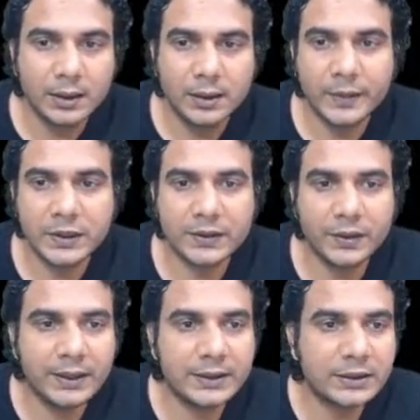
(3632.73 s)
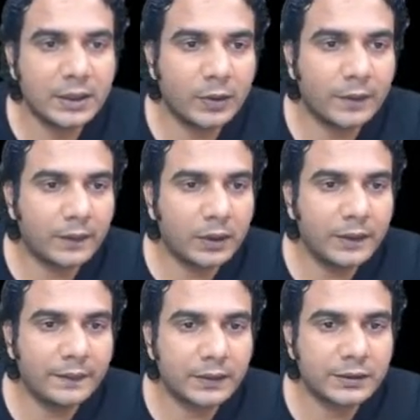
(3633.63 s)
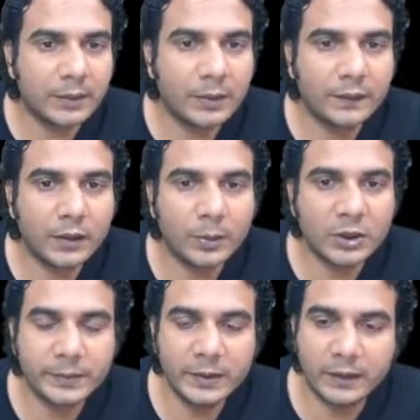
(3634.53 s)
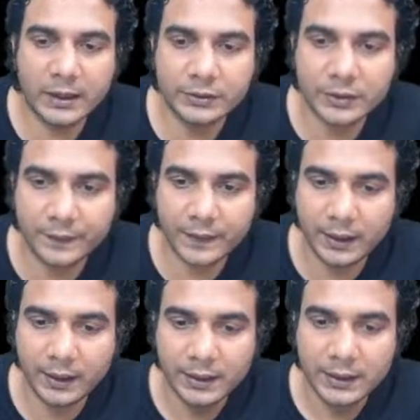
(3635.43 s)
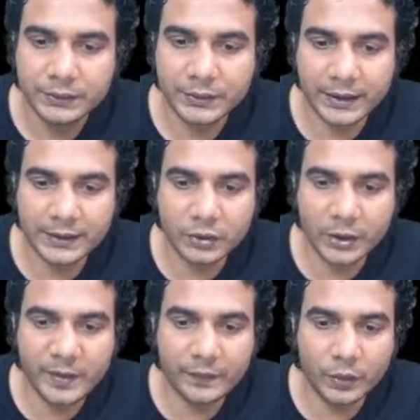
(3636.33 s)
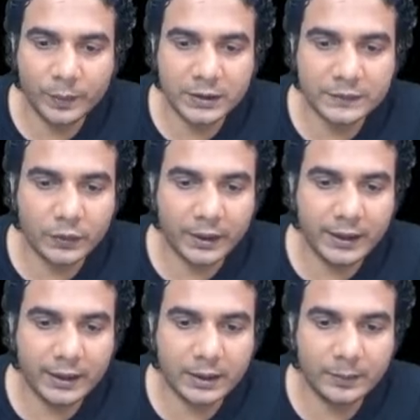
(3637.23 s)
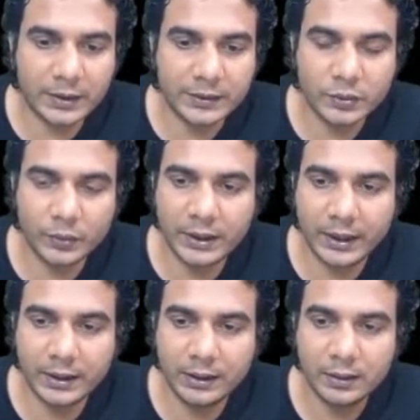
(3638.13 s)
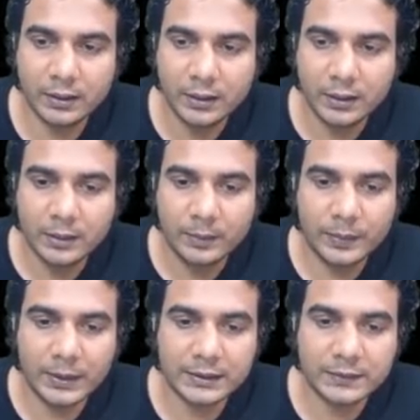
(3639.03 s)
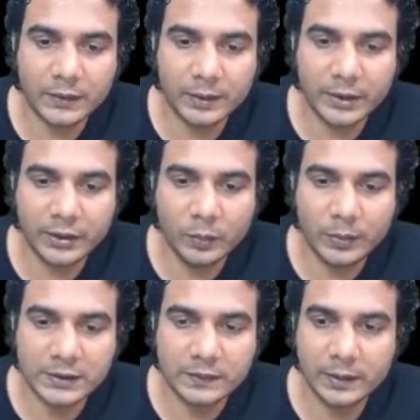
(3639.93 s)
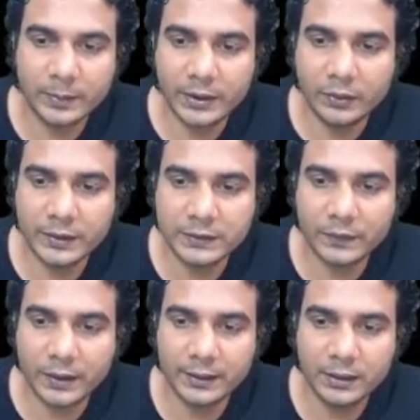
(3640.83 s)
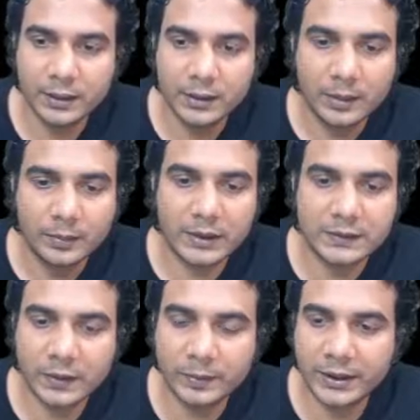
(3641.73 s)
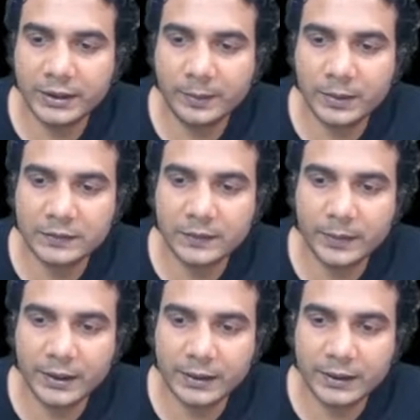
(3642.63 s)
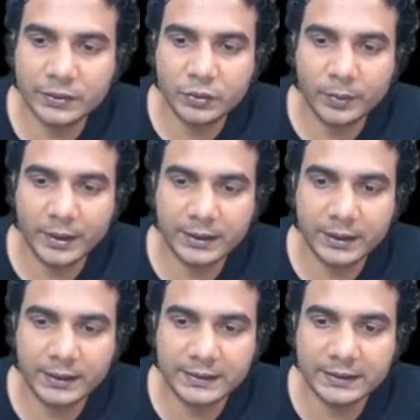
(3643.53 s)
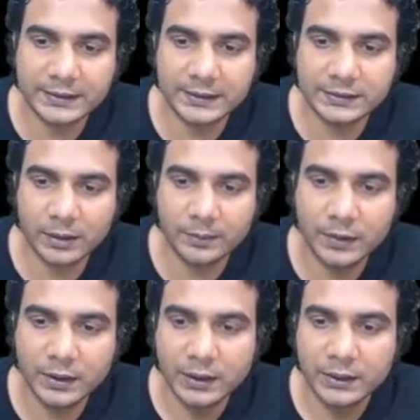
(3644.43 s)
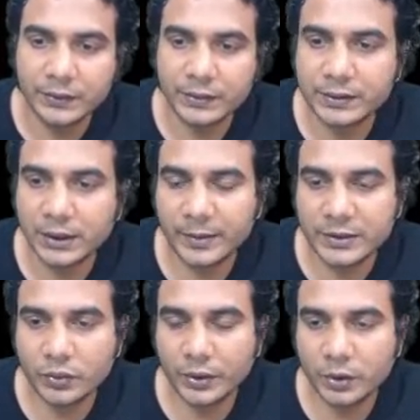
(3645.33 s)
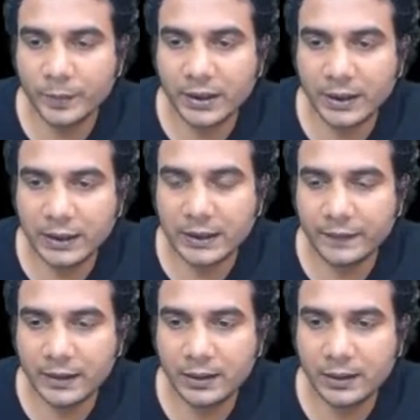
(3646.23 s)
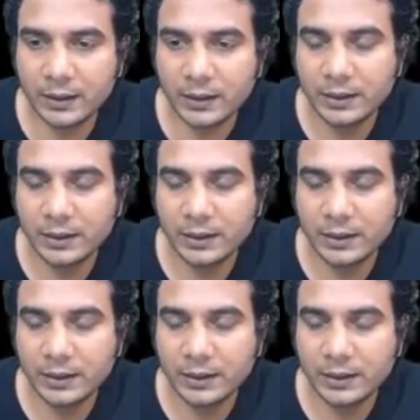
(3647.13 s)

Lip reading: because you need sum of all possible values of a. So that is going to be 4 plus 4, 8, and plus 2, 10, plus 1 by 2 plus 1 by 2 is 1, plus 1 by 3 plus 1 by 3 is 2 by 3. This is the sum. So sum is going to be 11